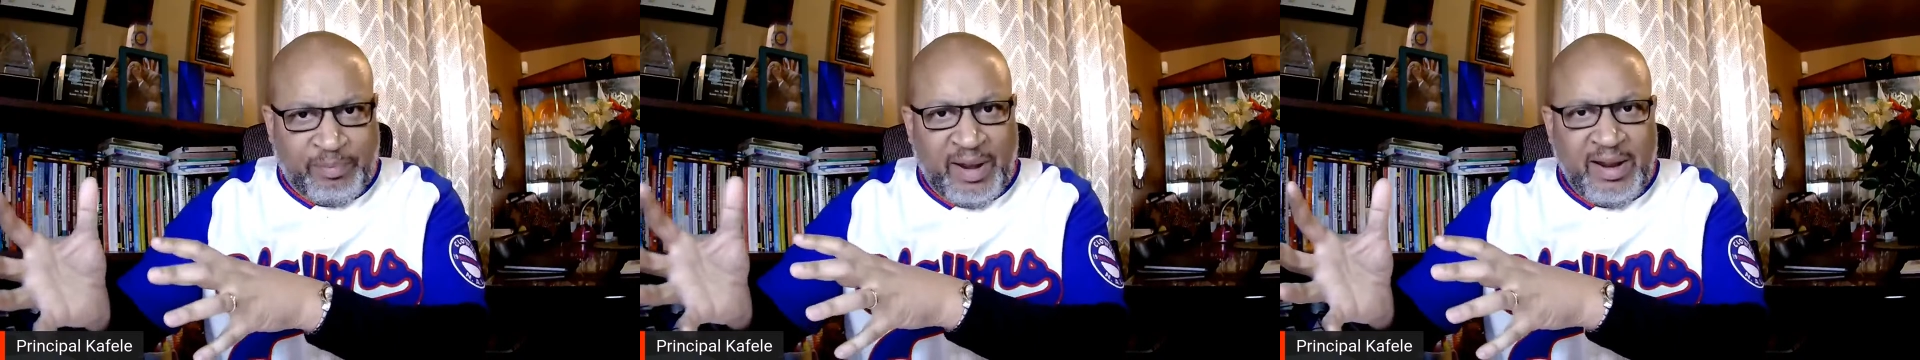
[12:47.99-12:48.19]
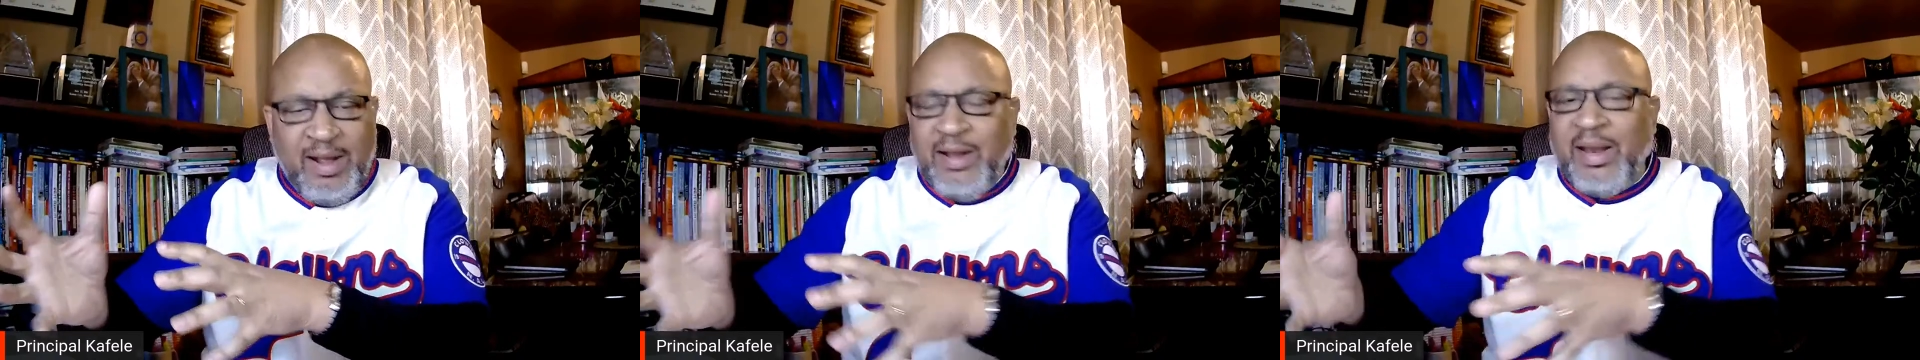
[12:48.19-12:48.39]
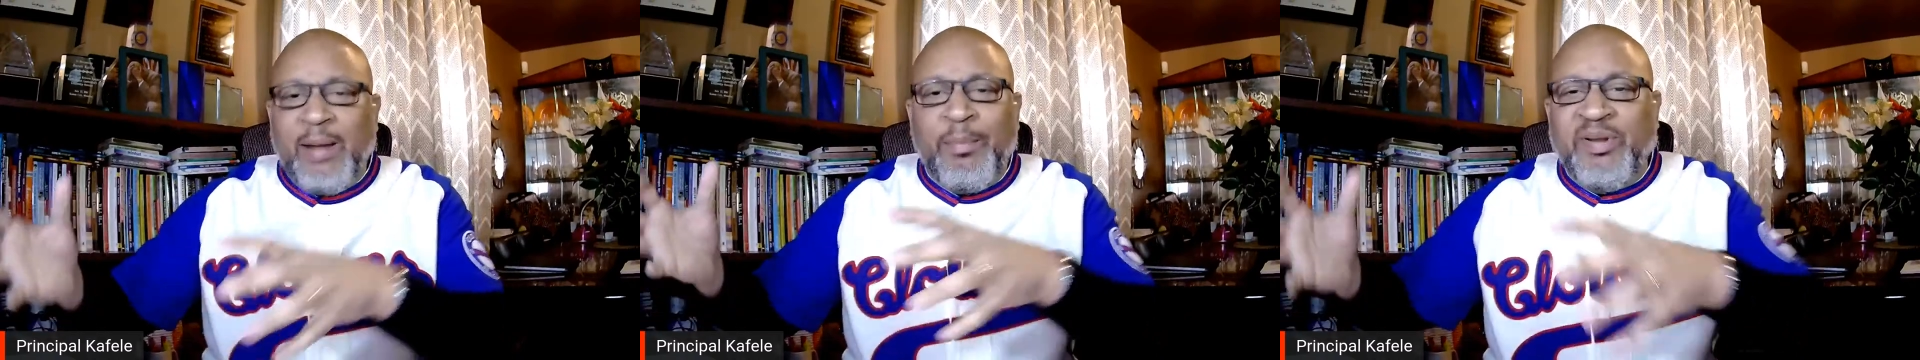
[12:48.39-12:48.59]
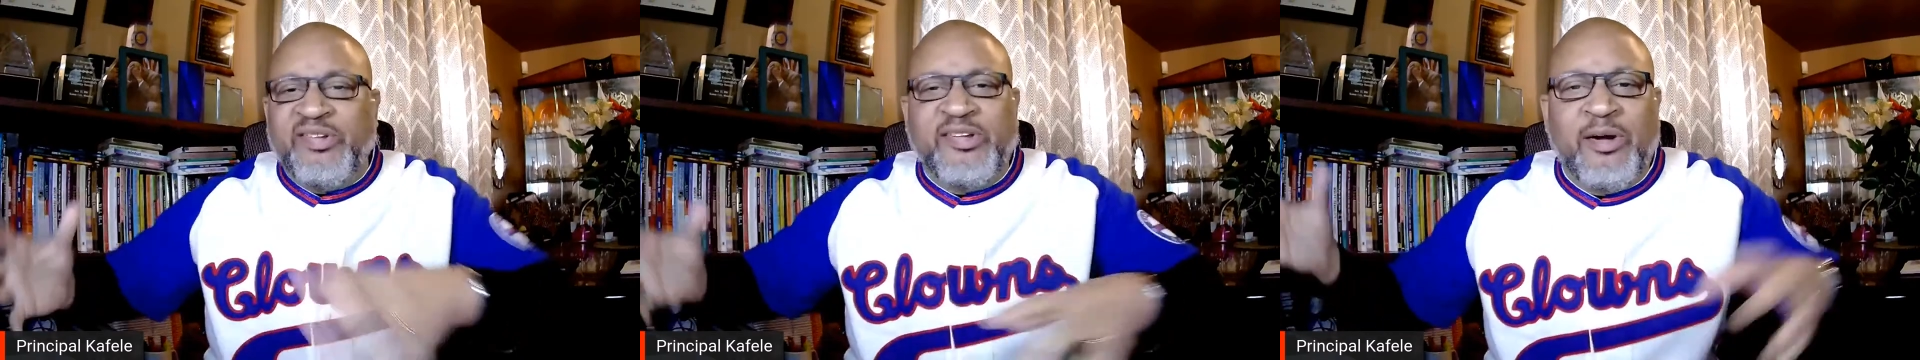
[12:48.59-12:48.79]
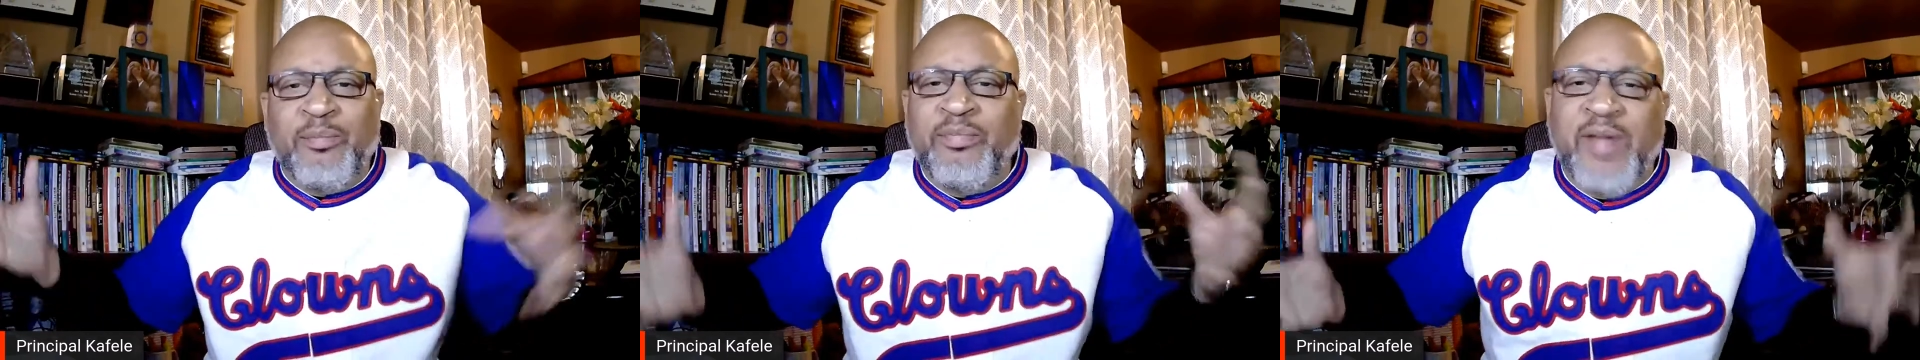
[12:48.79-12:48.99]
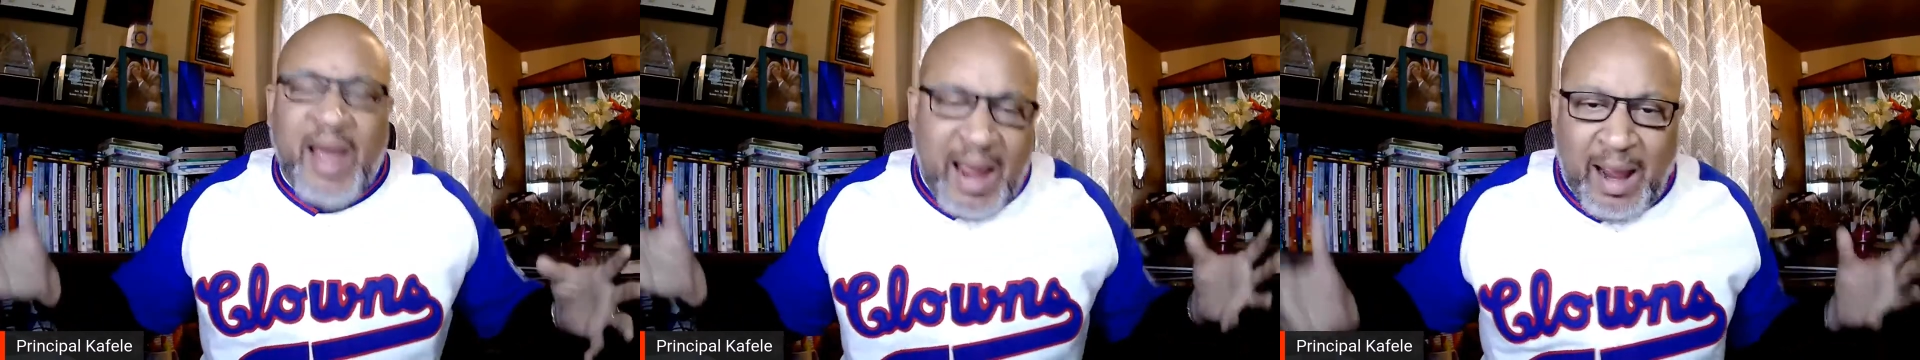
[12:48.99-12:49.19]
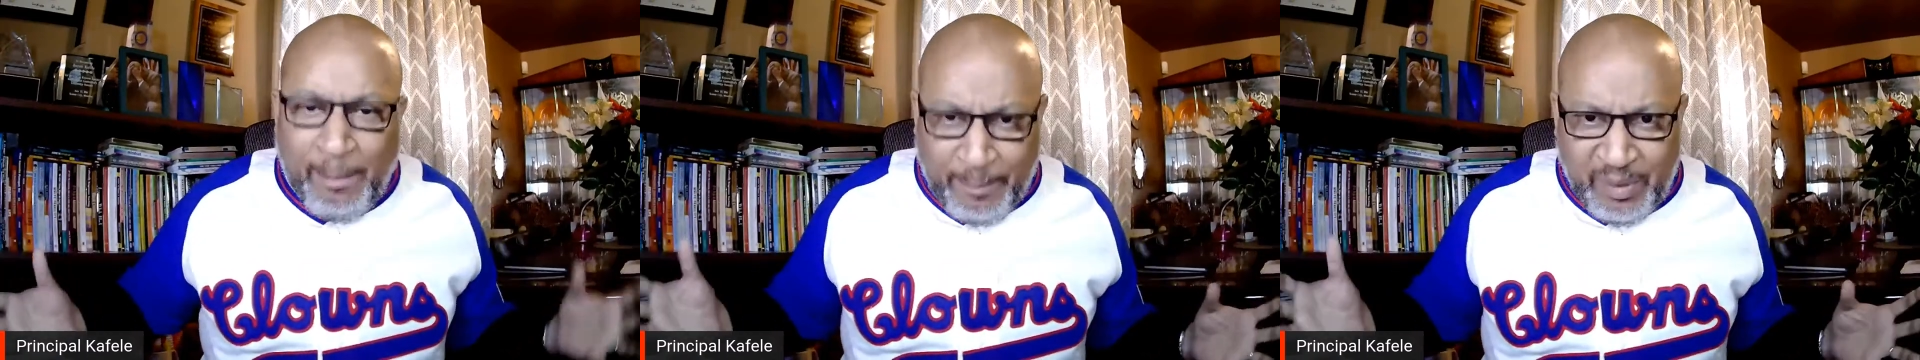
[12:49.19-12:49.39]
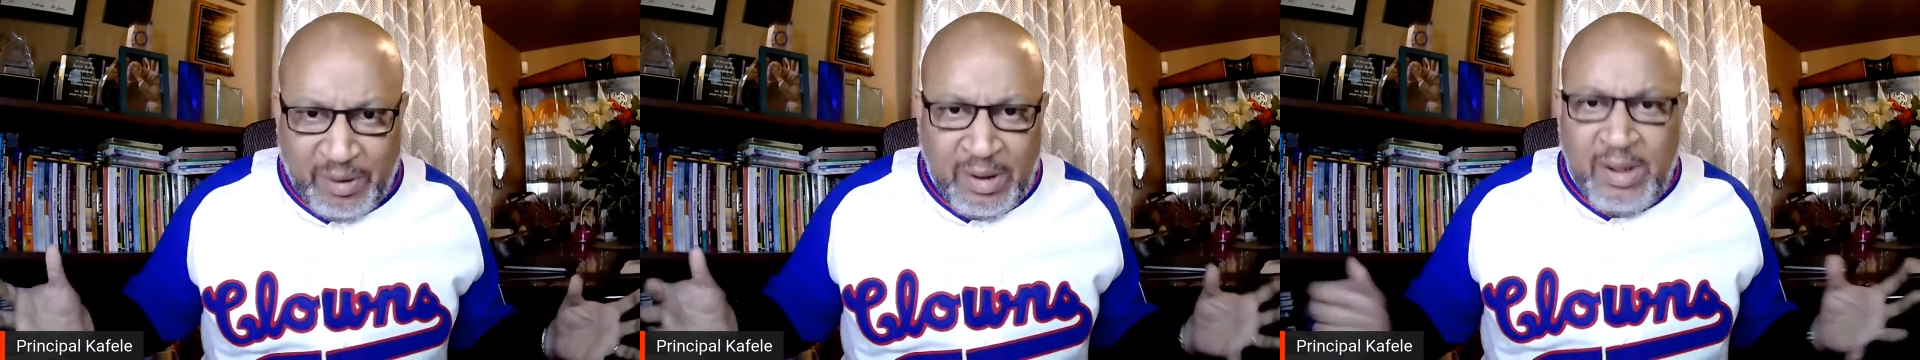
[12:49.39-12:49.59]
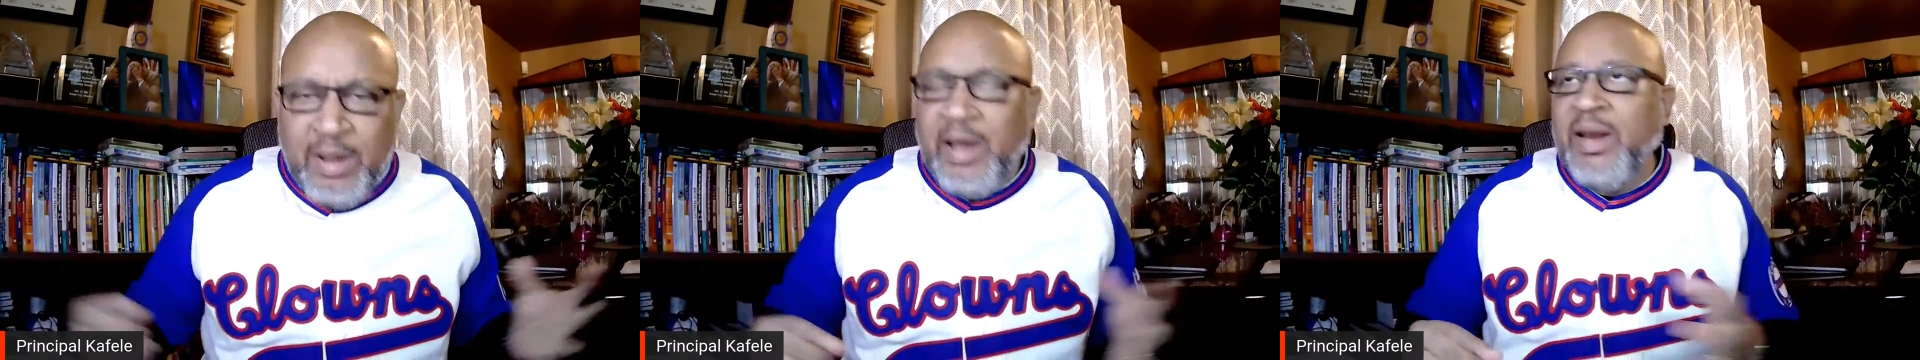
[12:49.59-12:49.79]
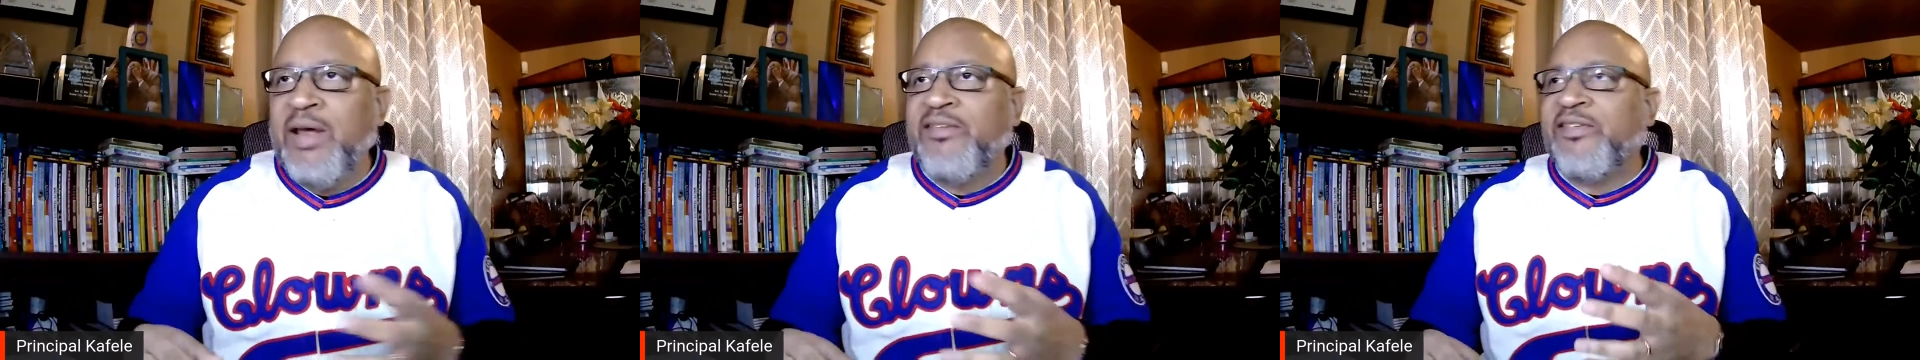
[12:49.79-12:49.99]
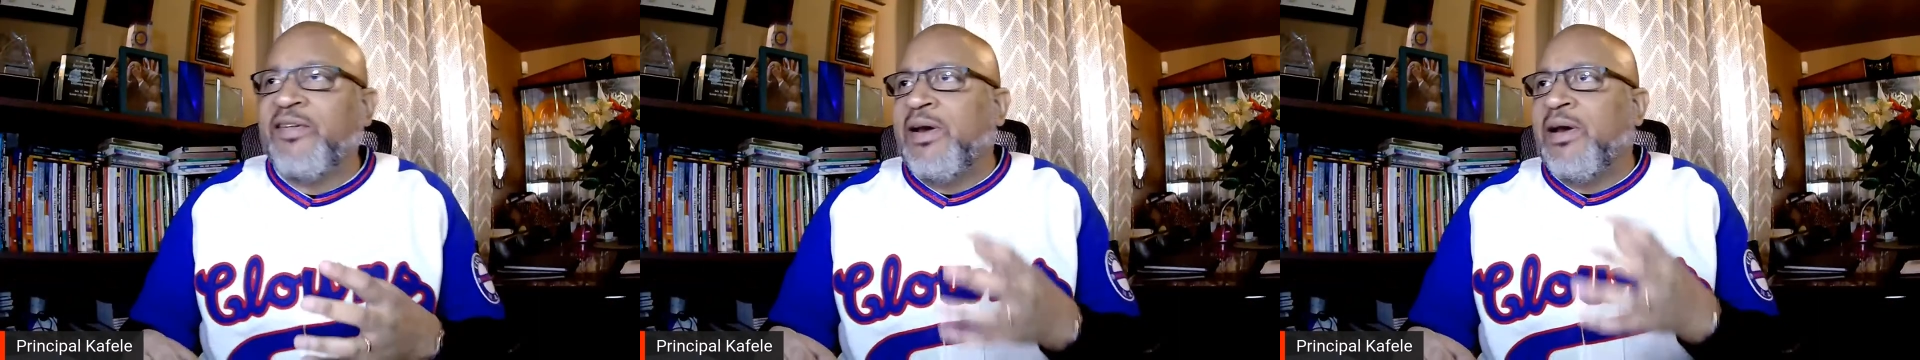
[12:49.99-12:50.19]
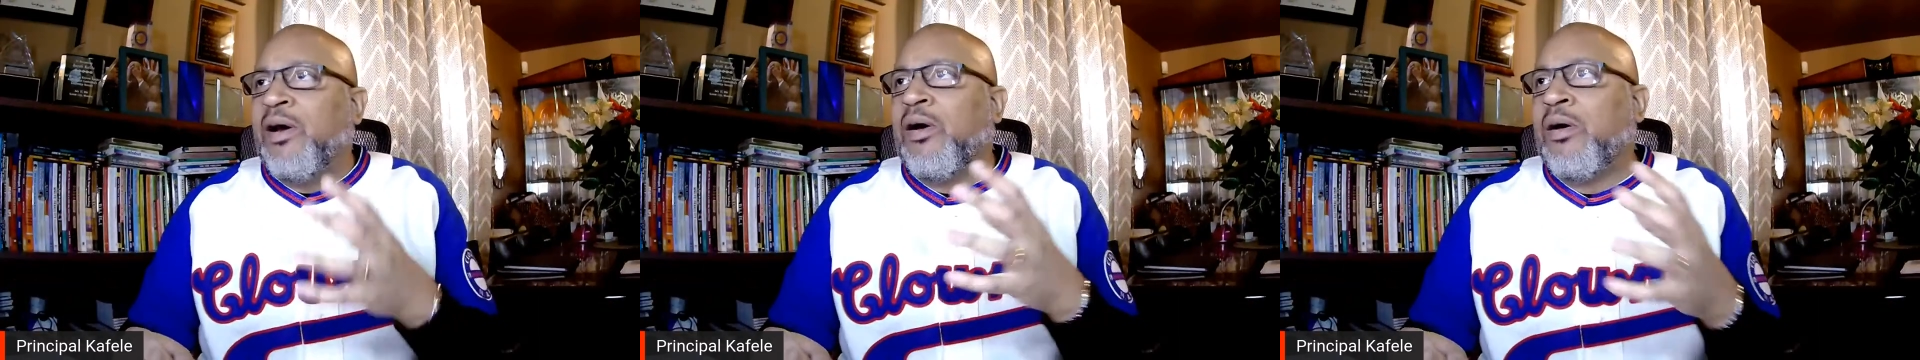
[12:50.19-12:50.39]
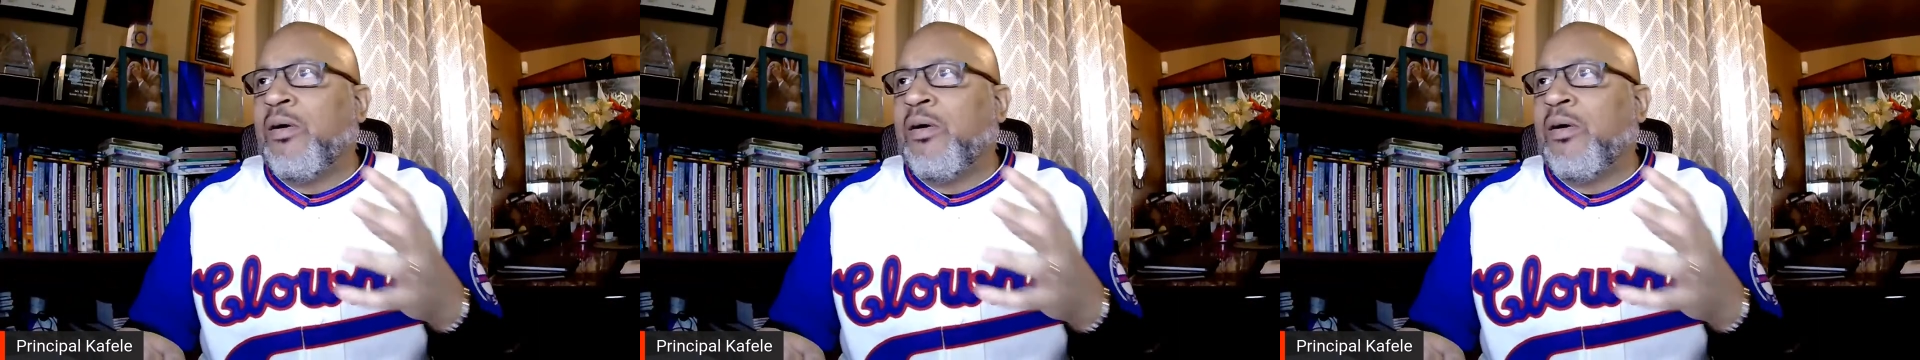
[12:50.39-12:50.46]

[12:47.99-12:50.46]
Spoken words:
Like, but something happened. And they say,